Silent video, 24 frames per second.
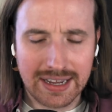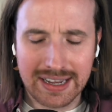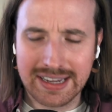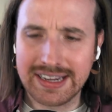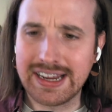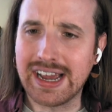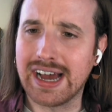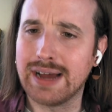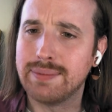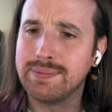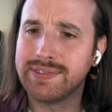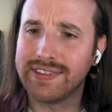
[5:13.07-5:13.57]

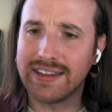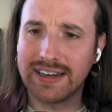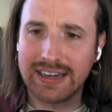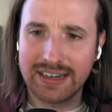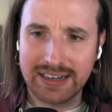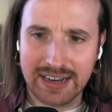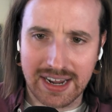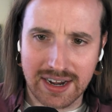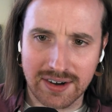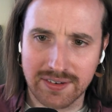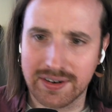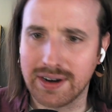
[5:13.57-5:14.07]
yeah, I'm sitting
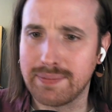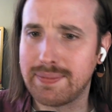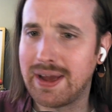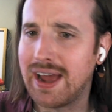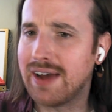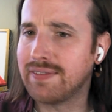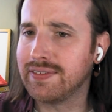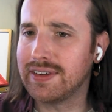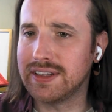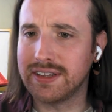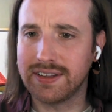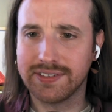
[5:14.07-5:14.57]
down, I'm
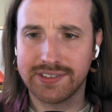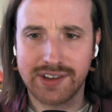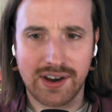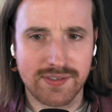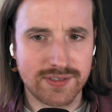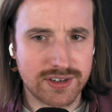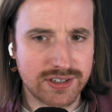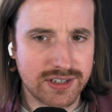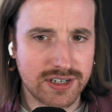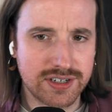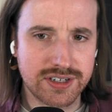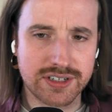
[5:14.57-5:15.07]
having these
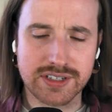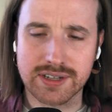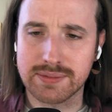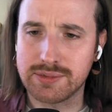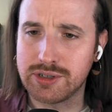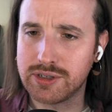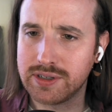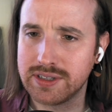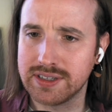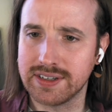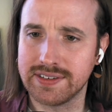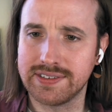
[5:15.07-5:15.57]
conversations, I'm
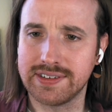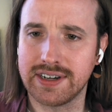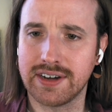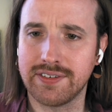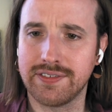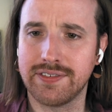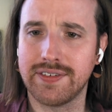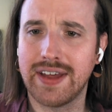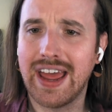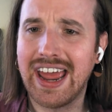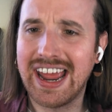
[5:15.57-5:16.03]
doing this stuff.